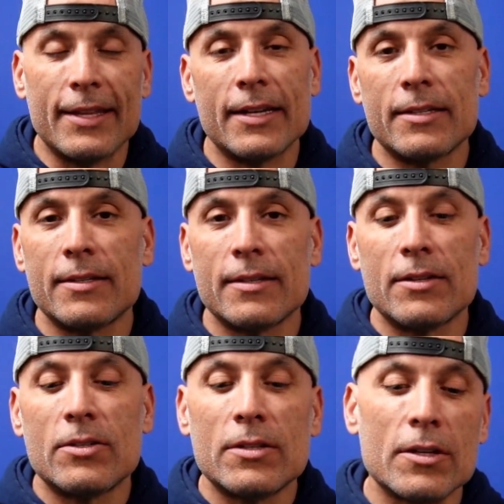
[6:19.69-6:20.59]
That's
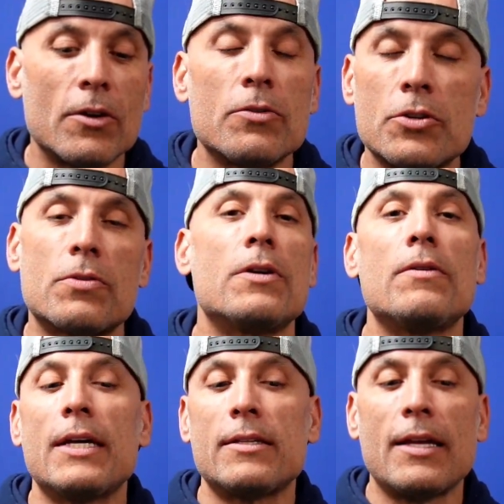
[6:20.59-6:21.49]
so true
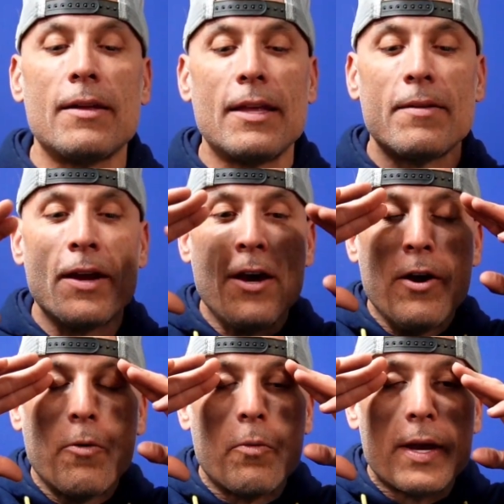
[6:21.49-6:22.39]
that that that
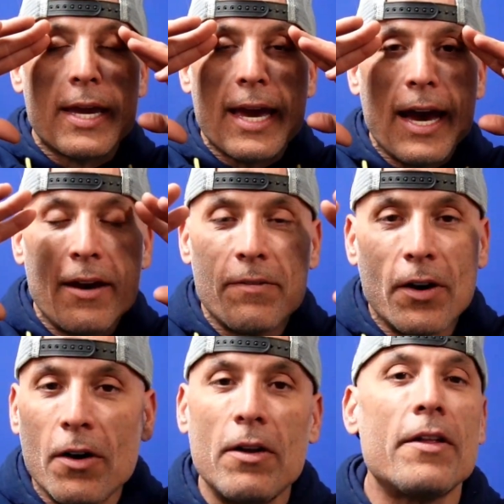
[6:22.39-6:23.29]
we have
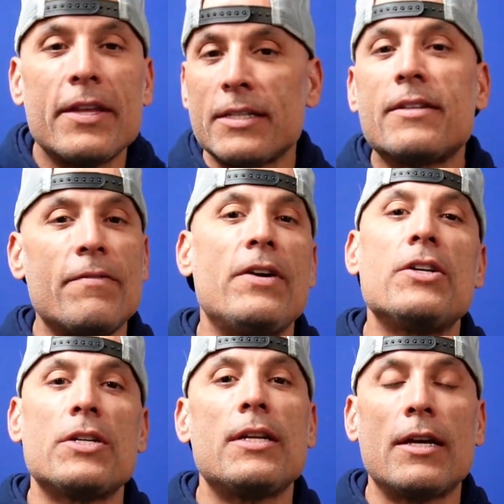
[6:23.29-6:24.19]
all this
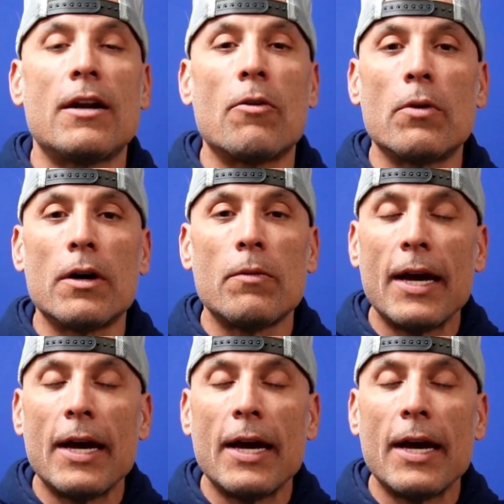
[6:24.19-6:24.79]
division in our world.